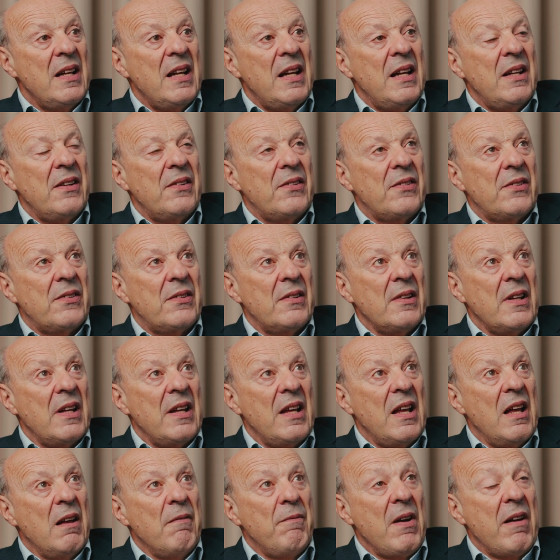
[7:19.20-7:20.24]
It's
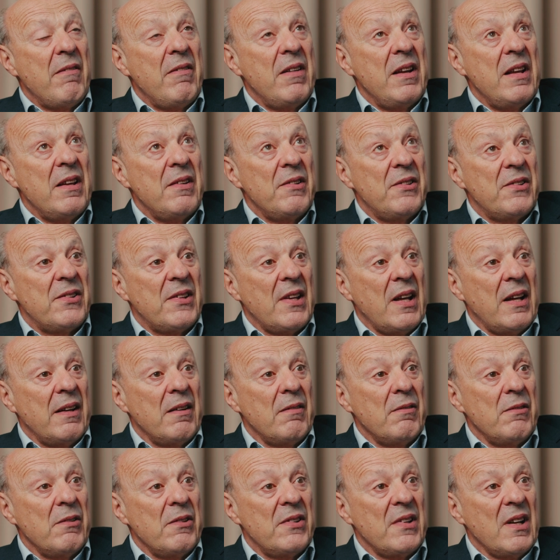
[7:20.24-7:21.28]
a very,
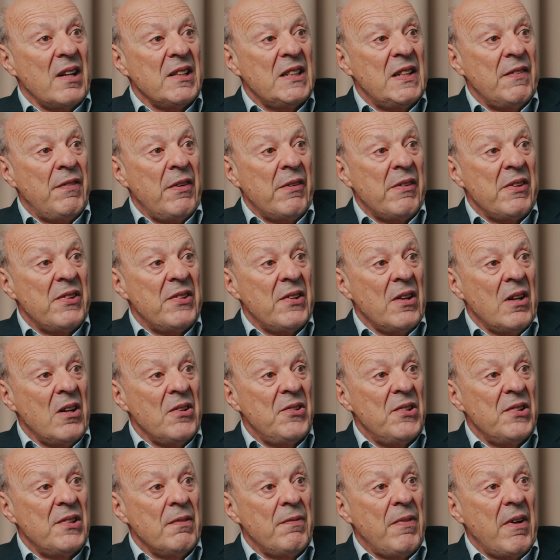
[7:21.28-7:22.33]
scientific
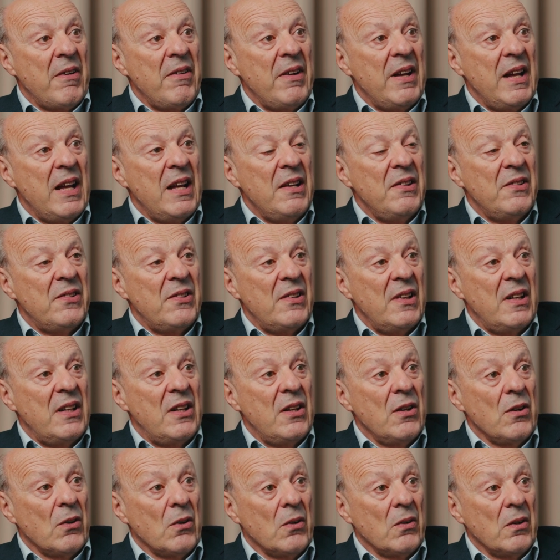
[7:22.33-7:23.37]
research is a very
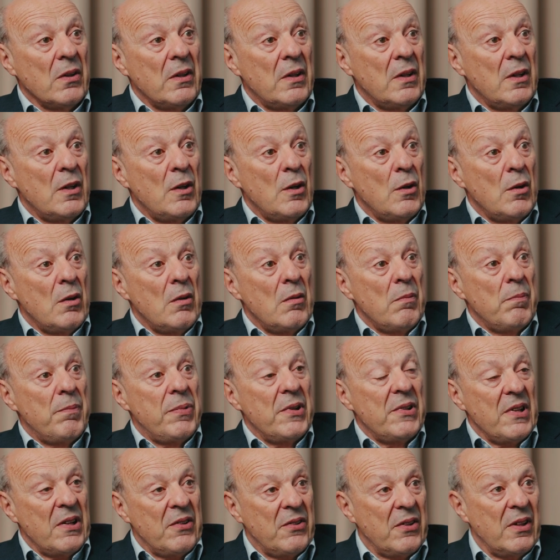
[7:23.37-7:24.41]
insecure
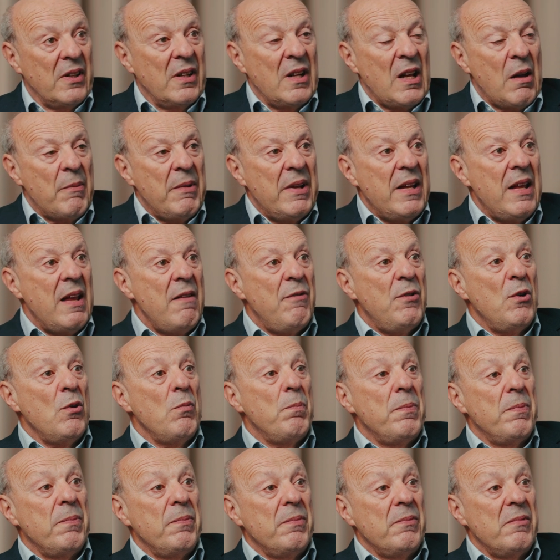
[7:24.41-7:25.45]
position. I mean, if
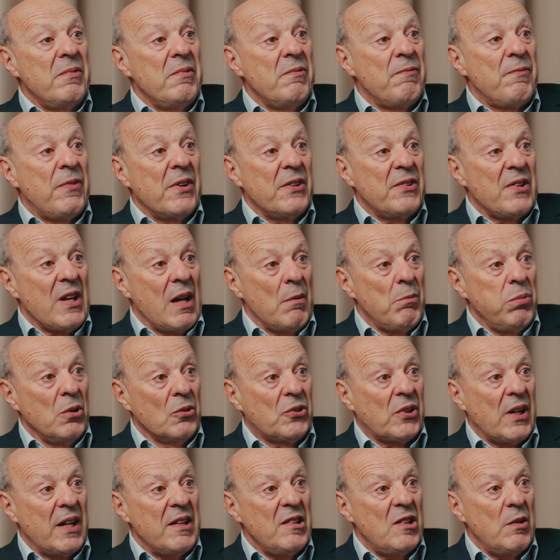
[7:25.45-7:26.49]
you, for example,
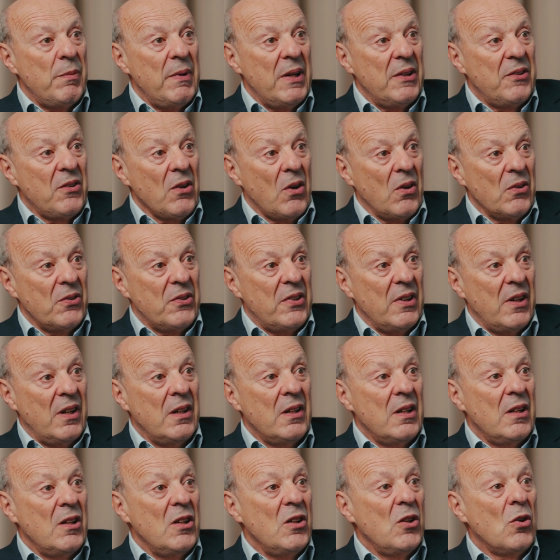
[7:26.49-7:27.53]
train to be a
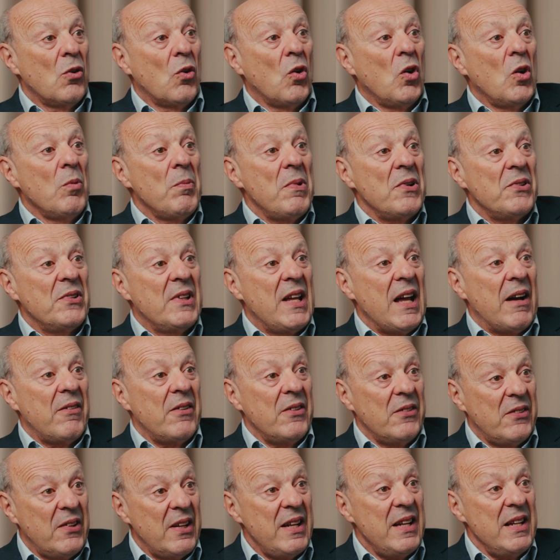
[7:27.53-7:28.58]
doctor, you're almost
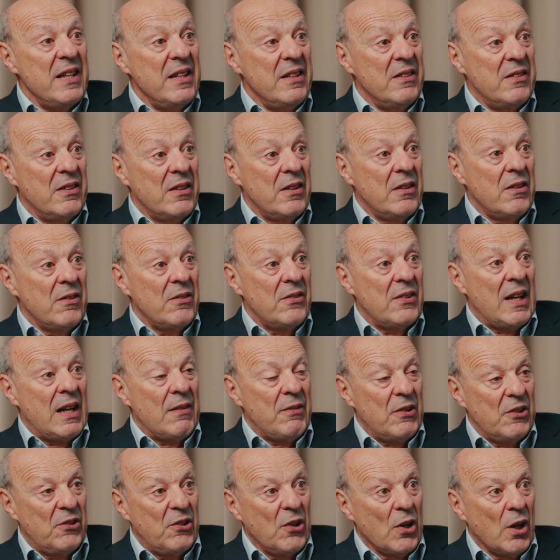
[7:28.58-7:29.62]
guaranteed to
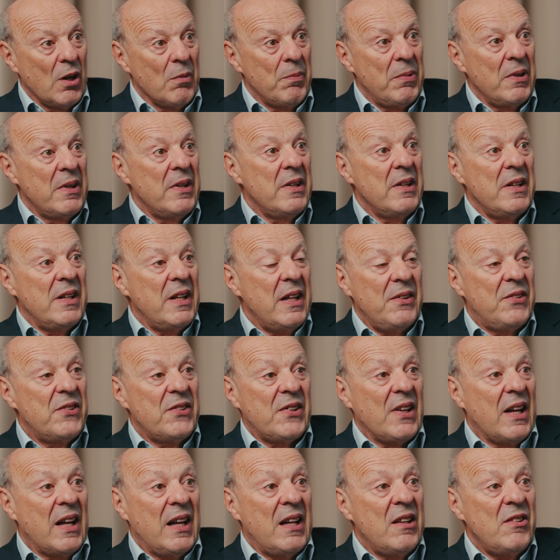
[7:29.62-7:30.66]
have a job. In
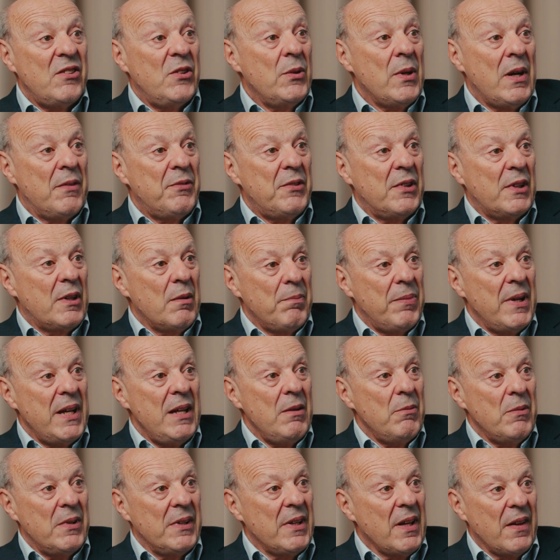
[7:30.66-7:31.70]
science, you have to
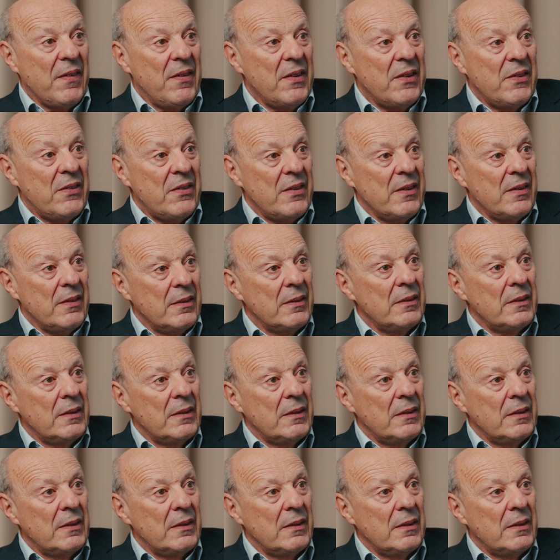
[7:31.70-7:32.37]
compete with others.